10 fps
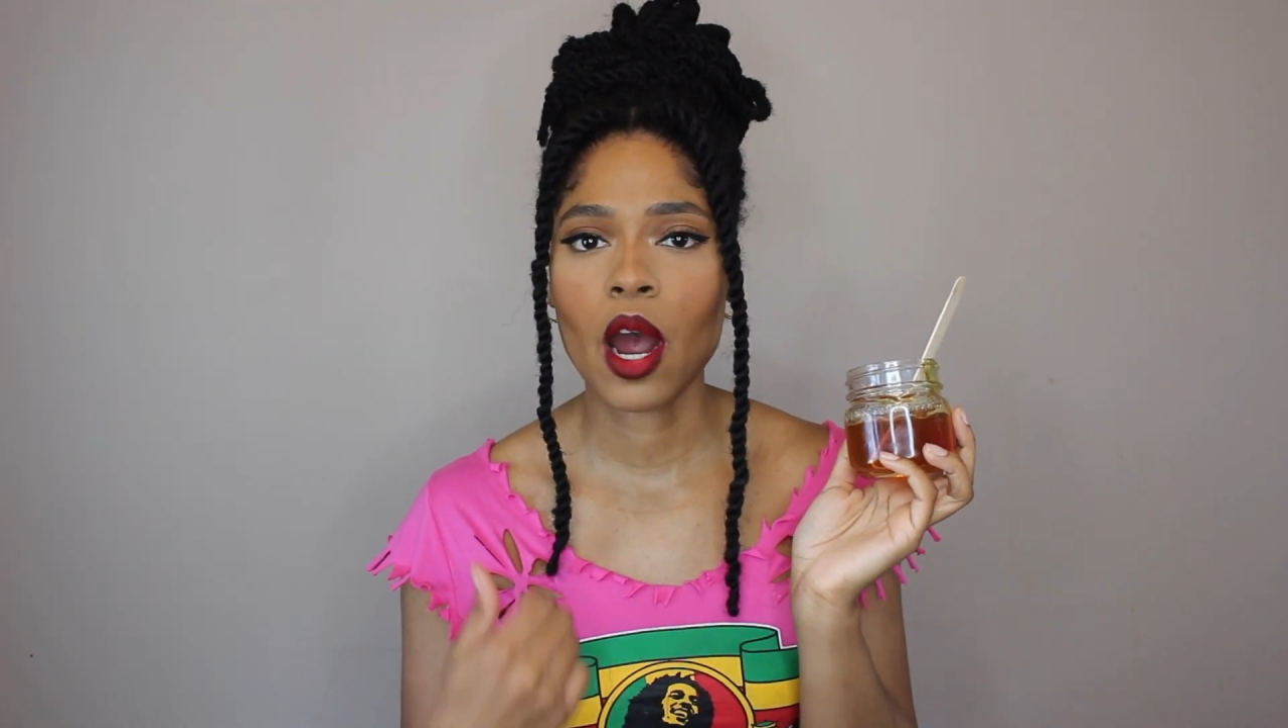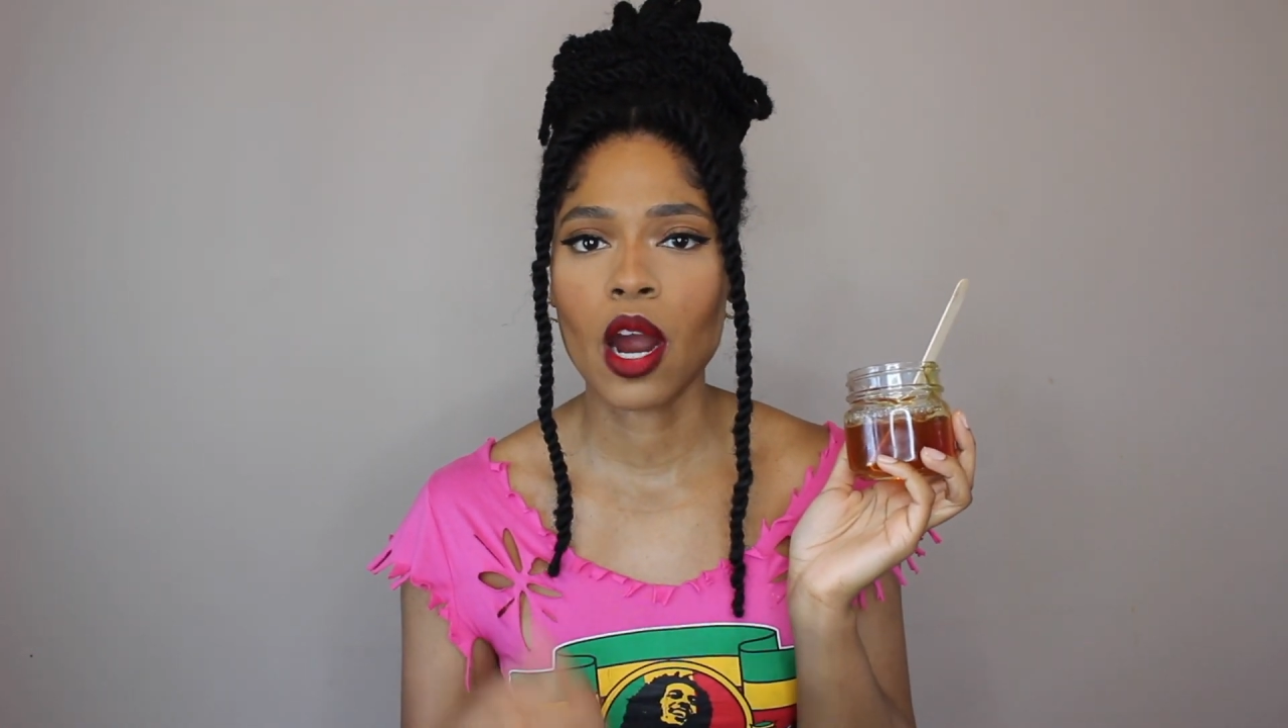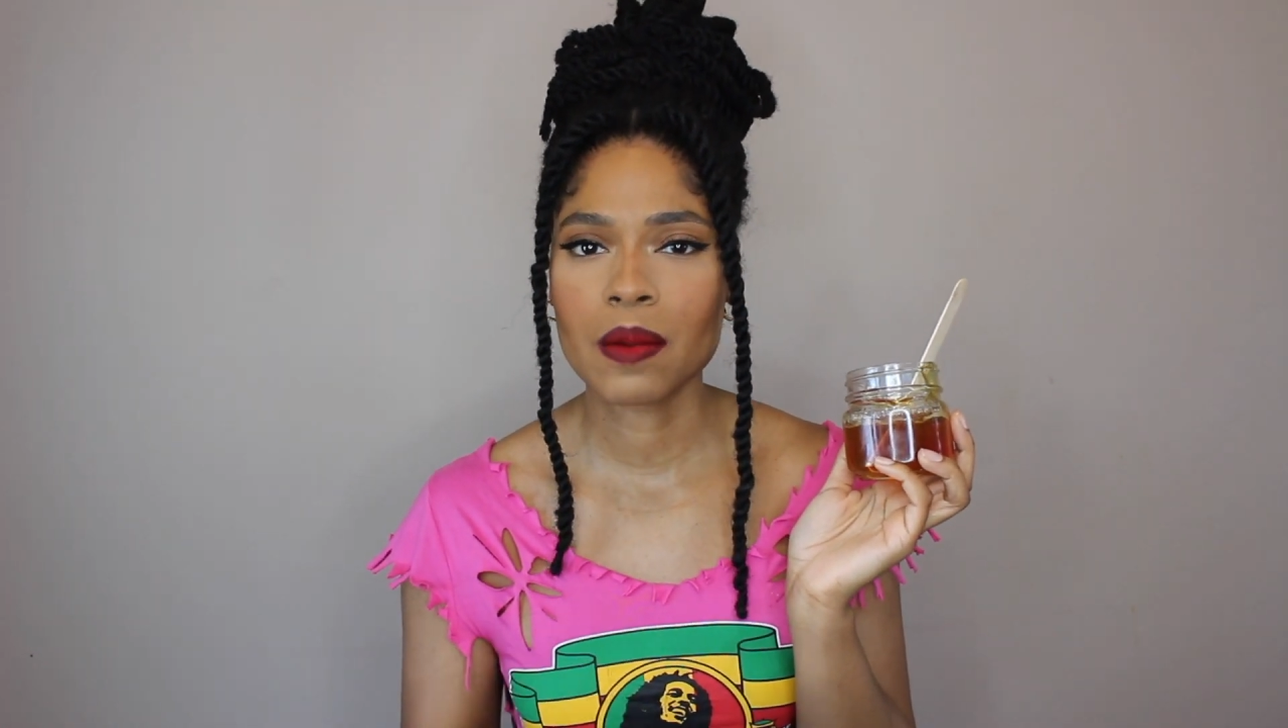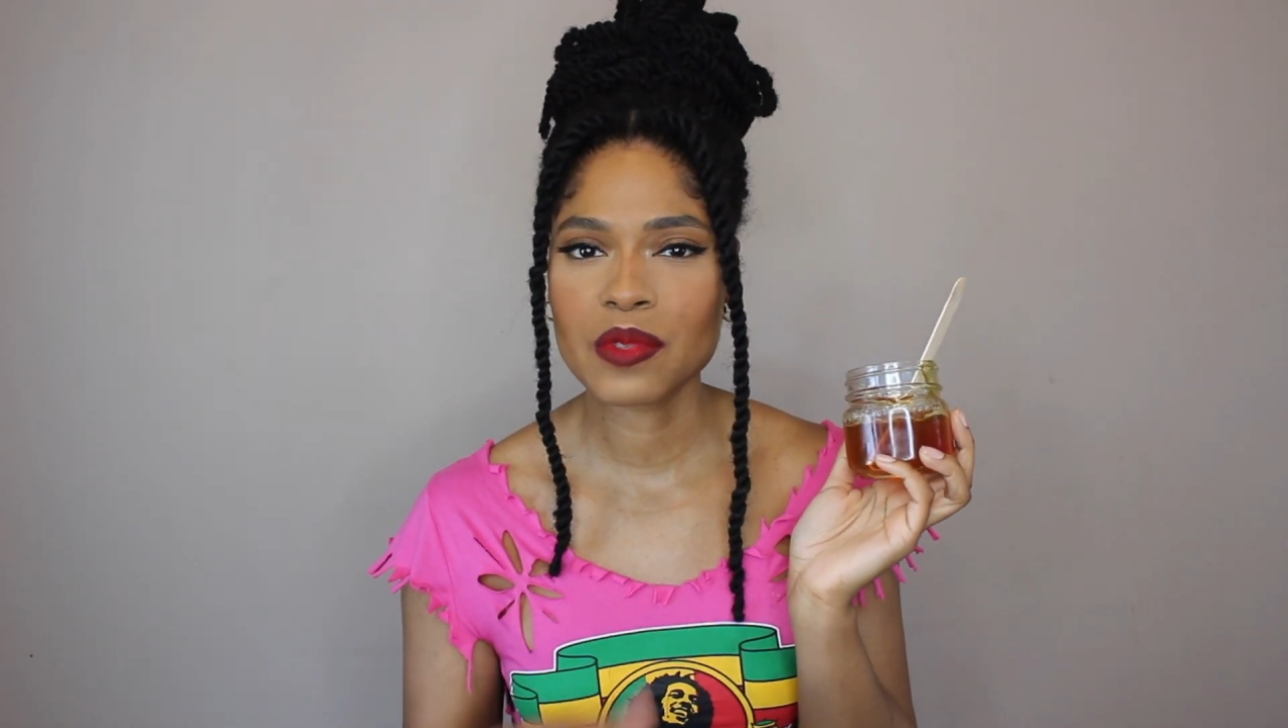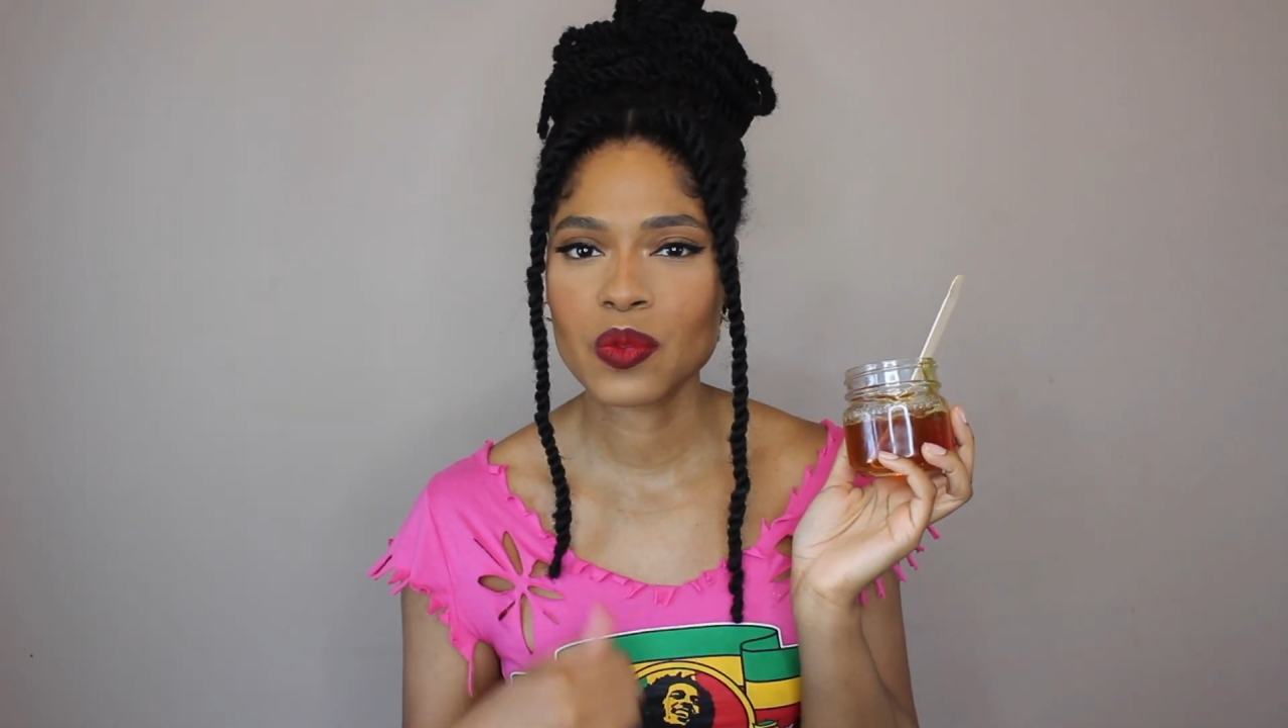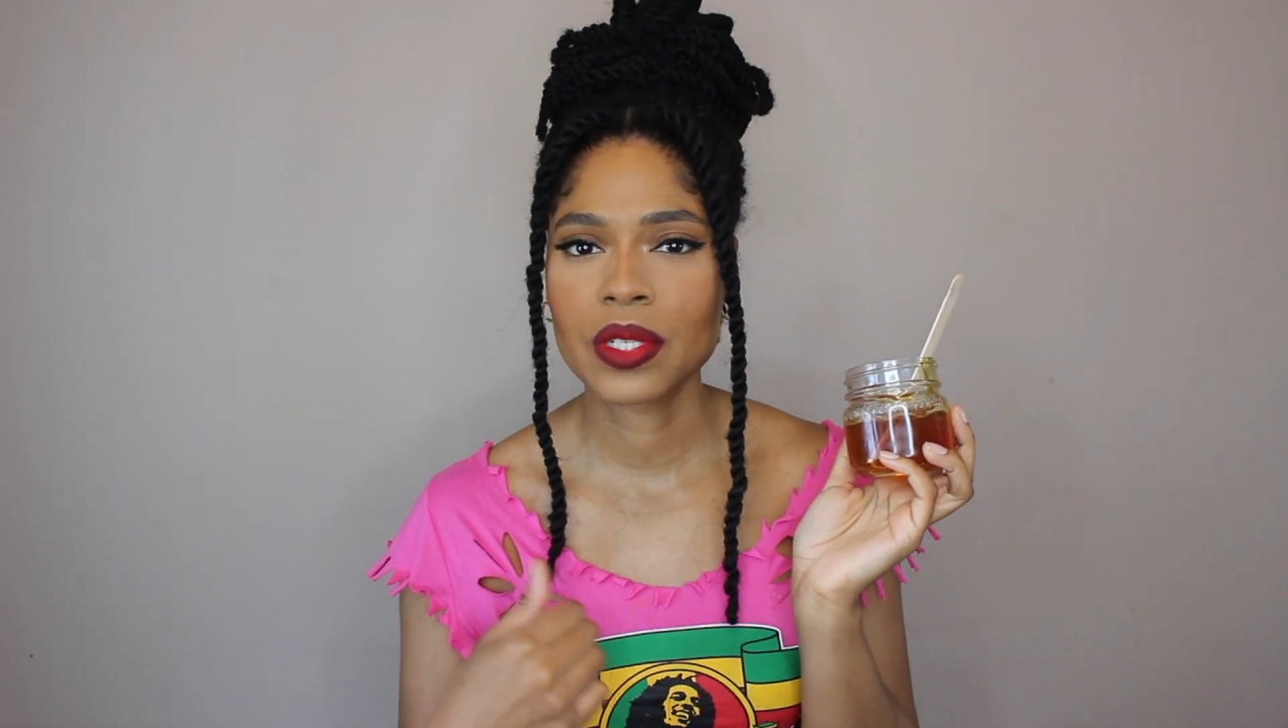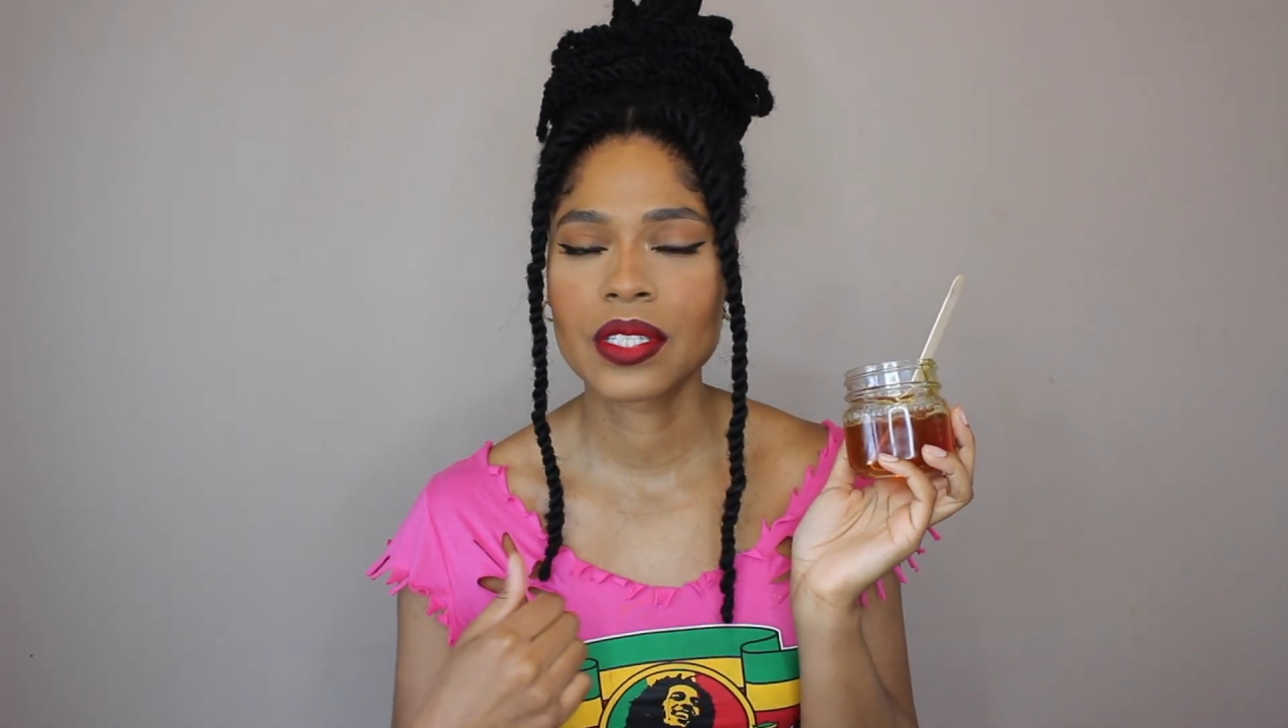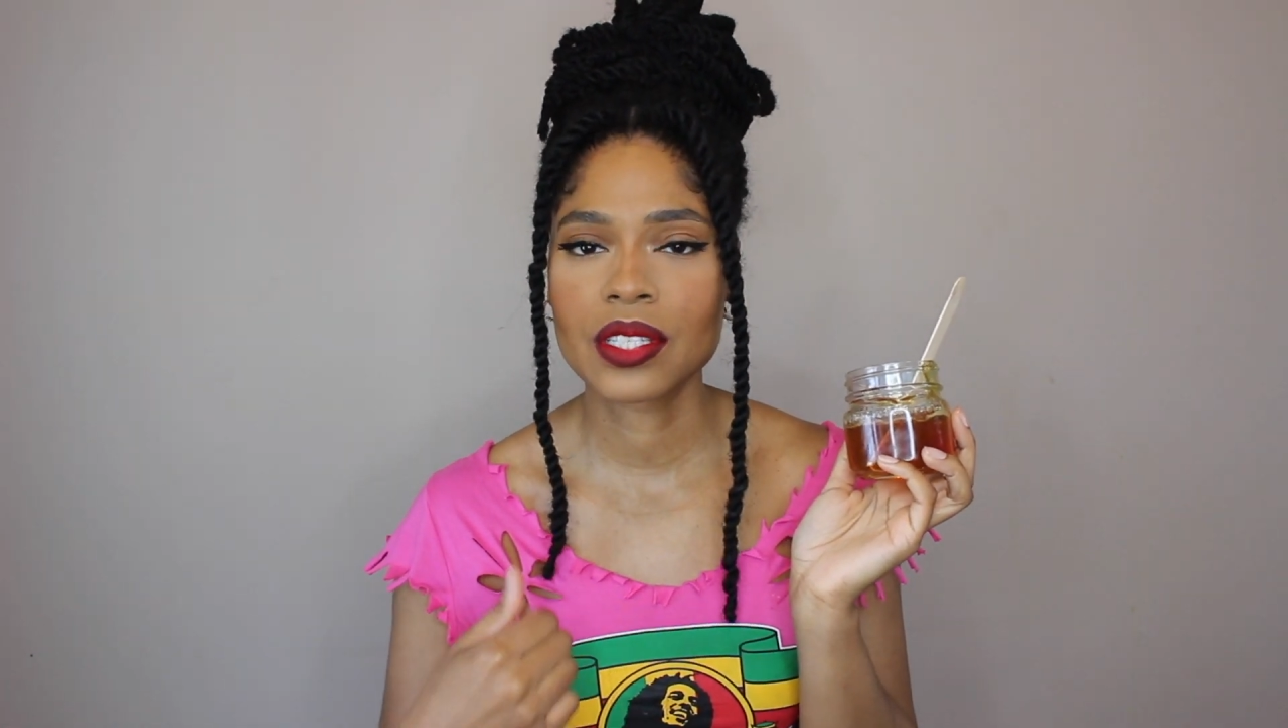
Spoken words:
arms would